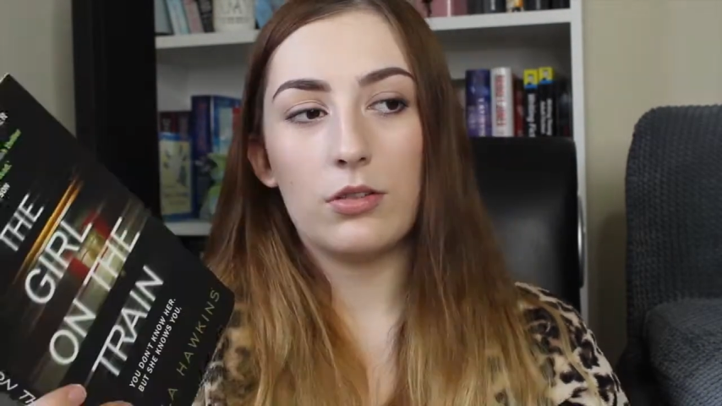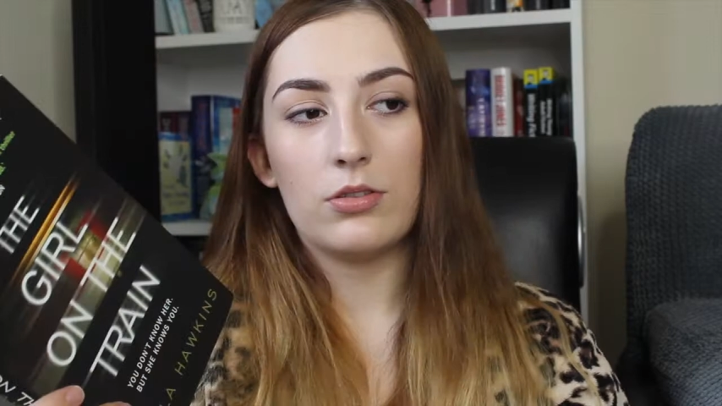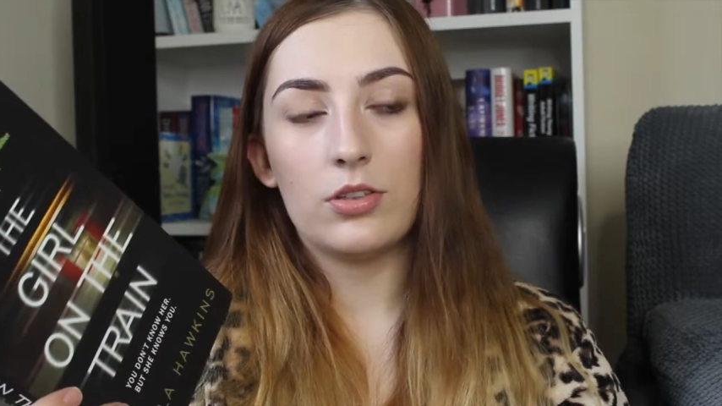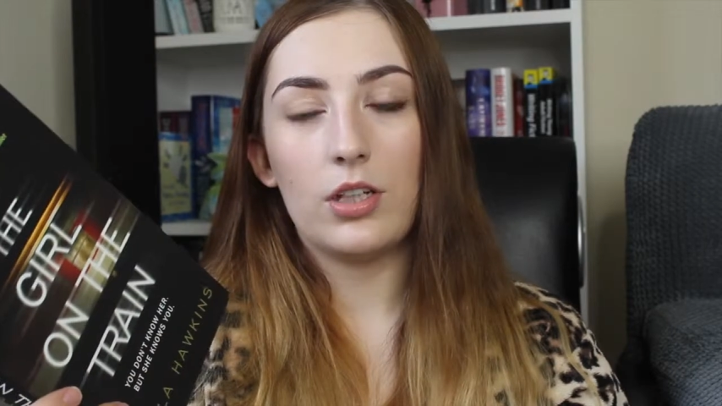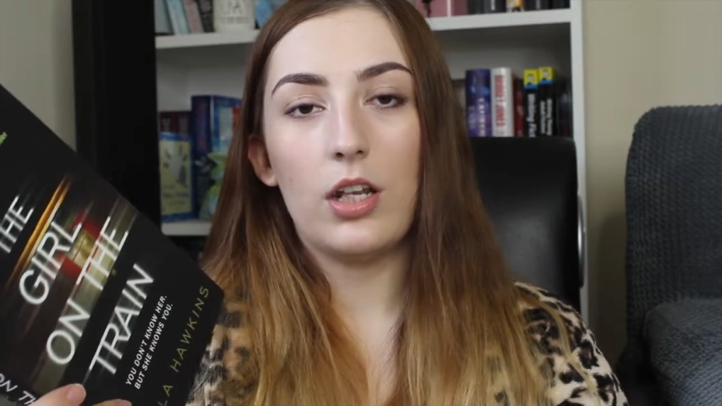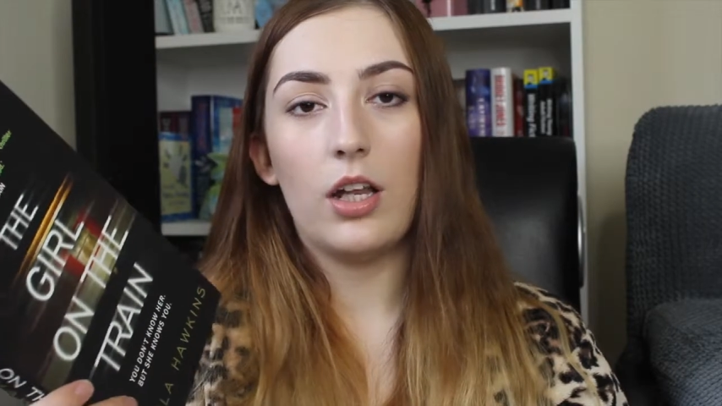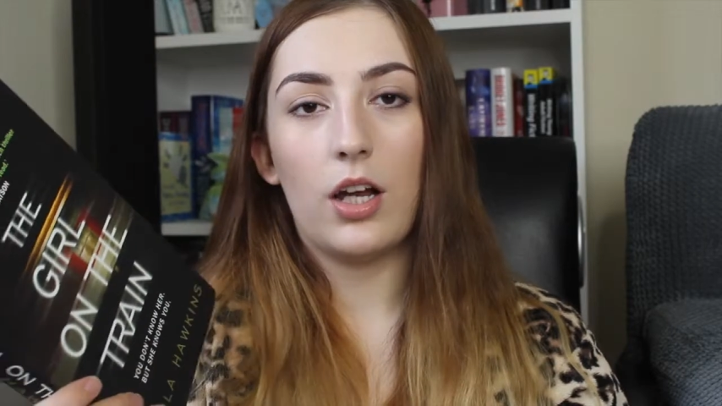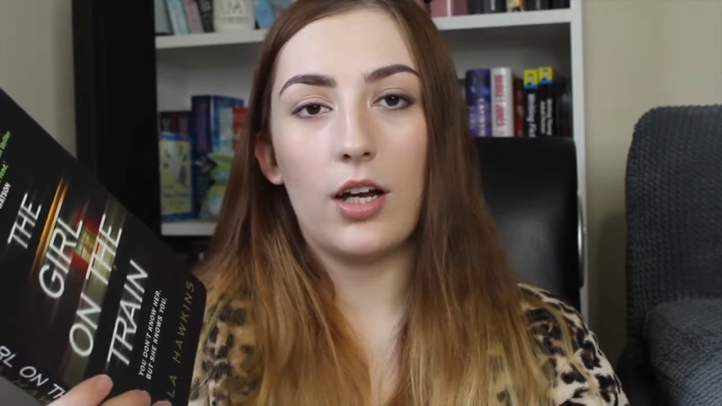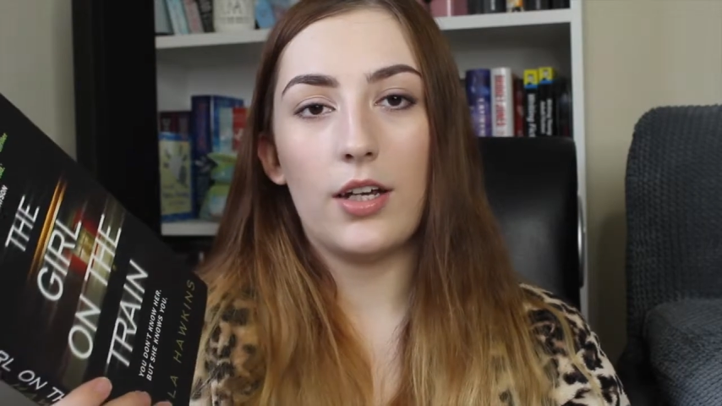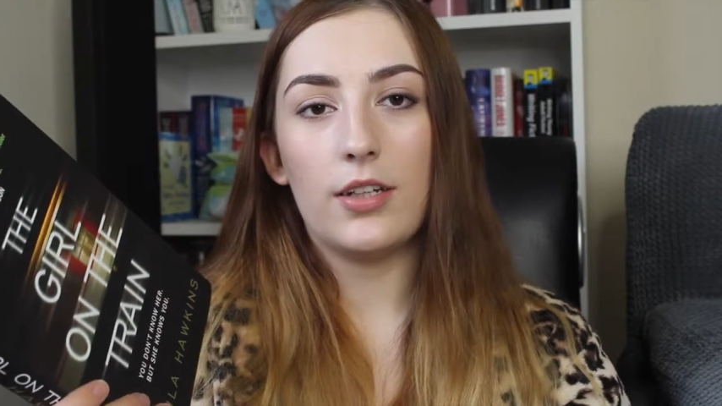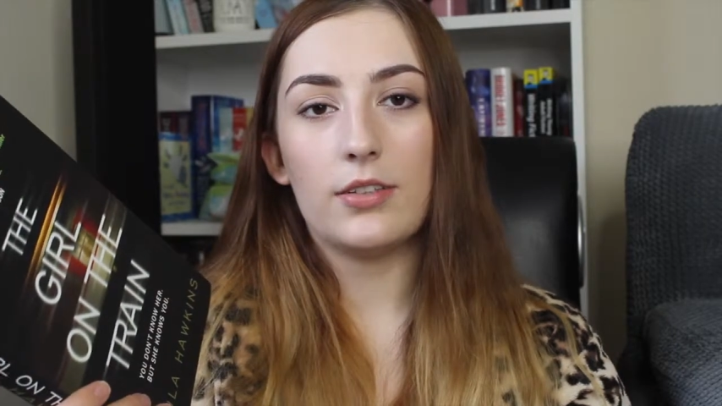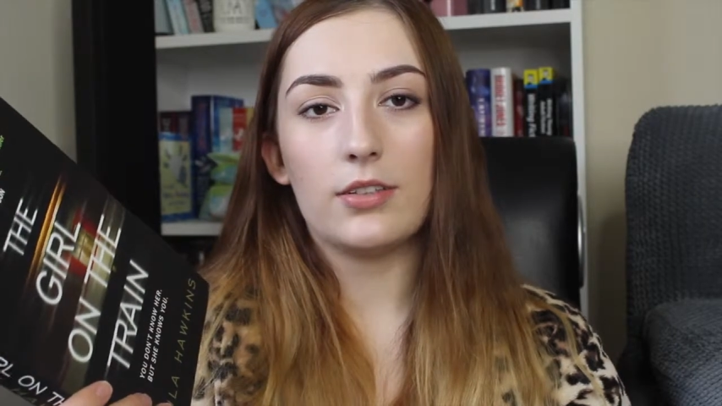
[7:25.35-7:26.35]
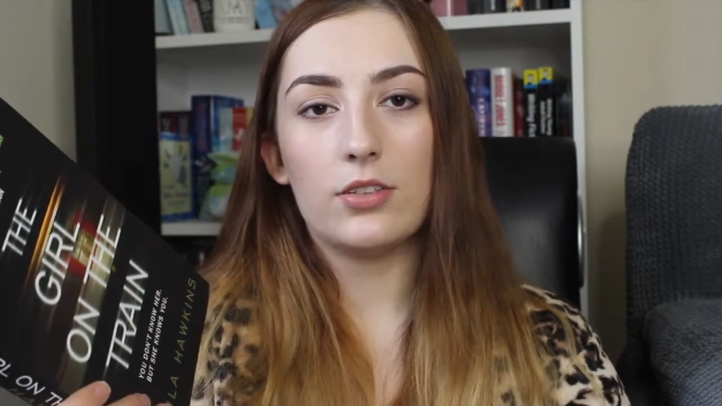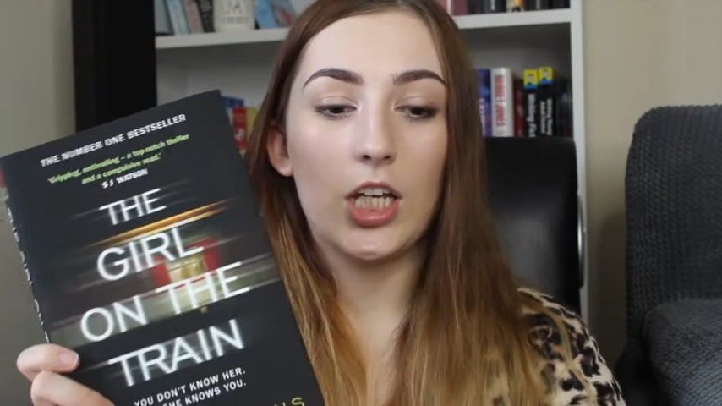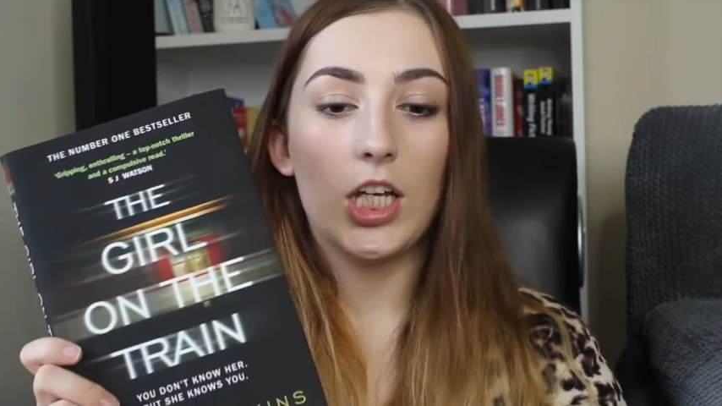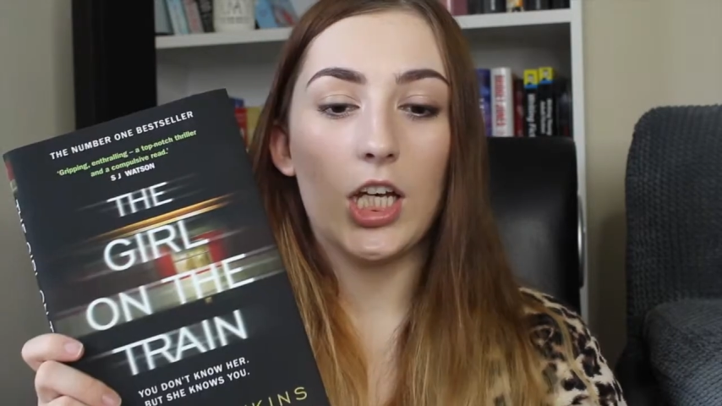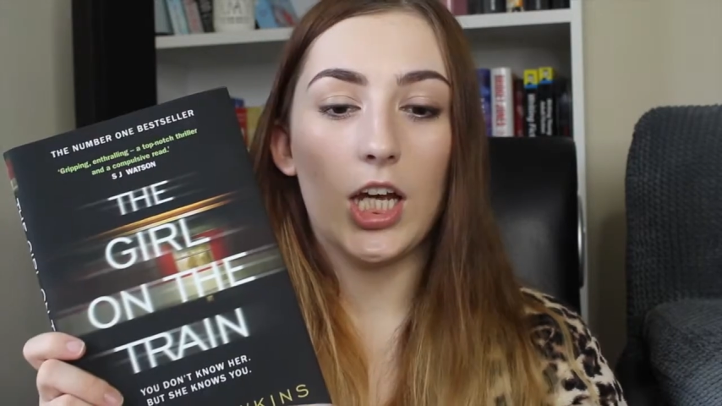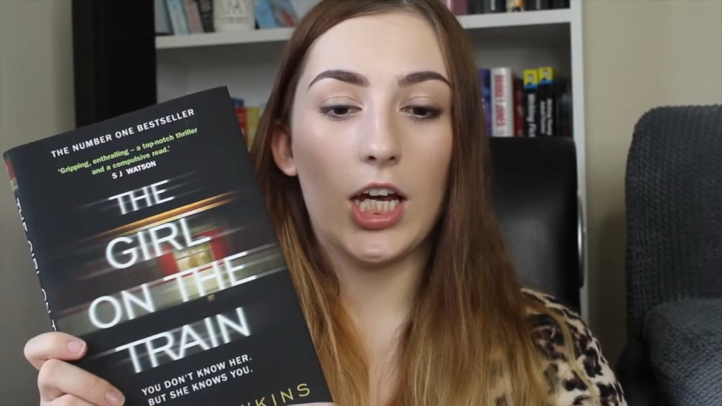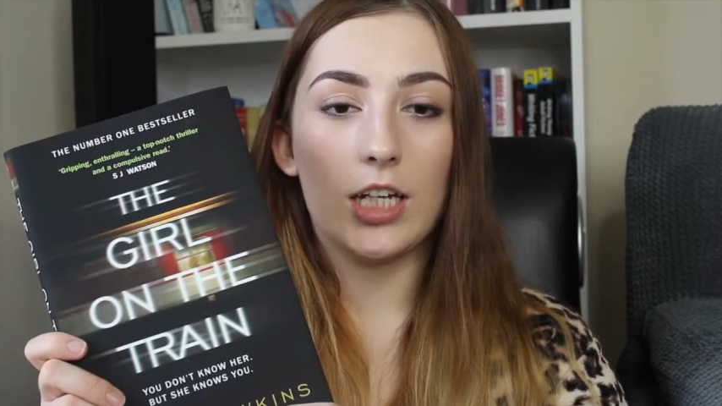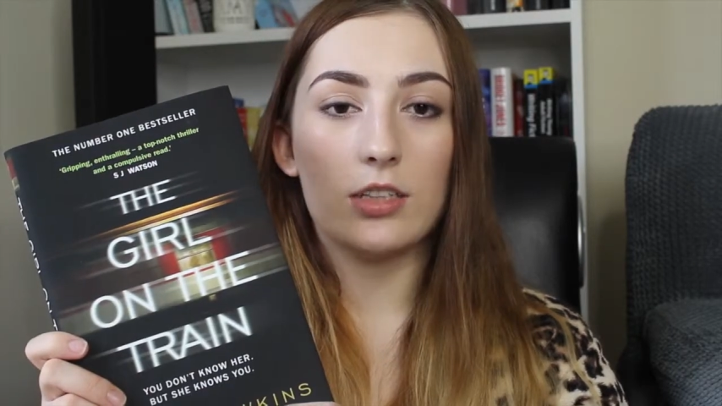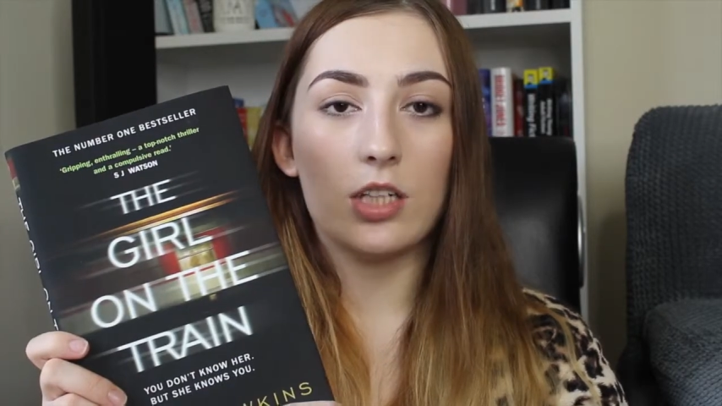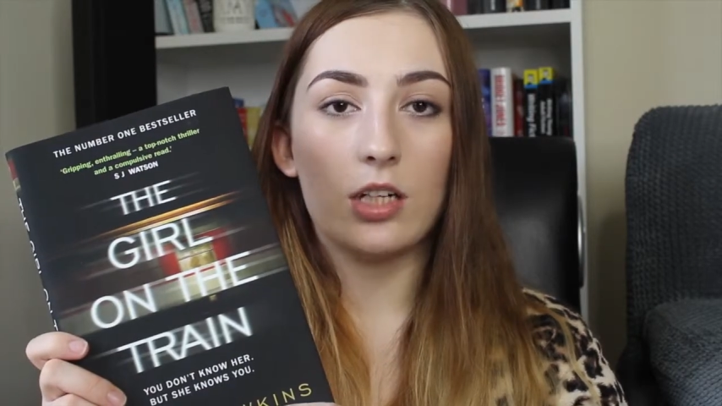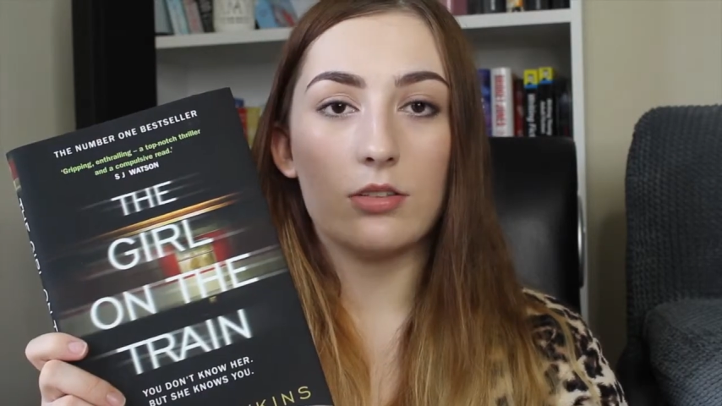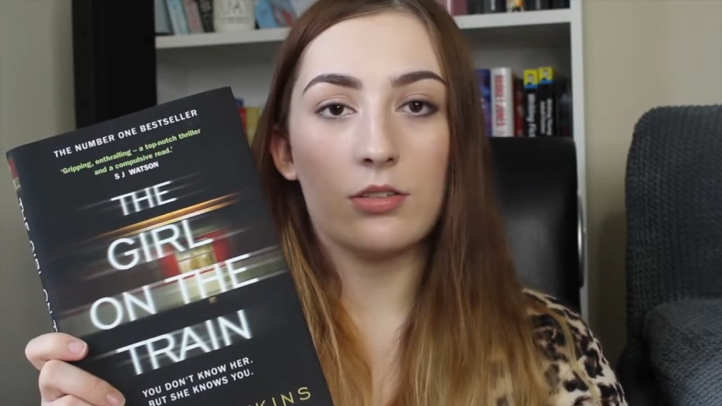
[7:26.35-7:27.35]
She lies and
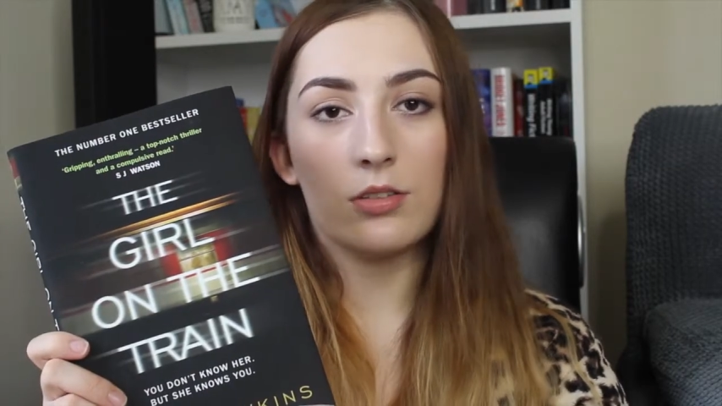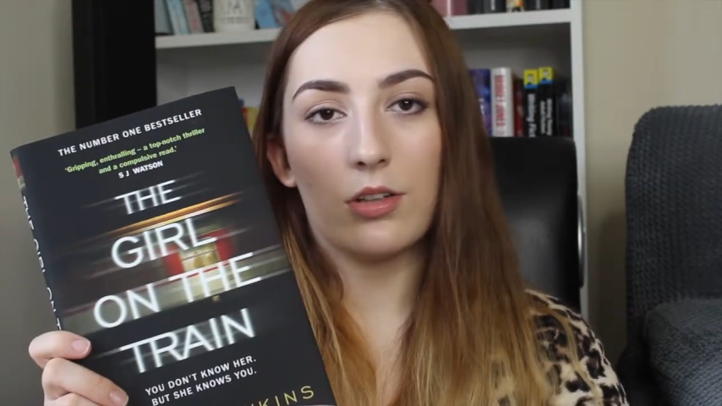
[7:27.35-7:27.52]
tells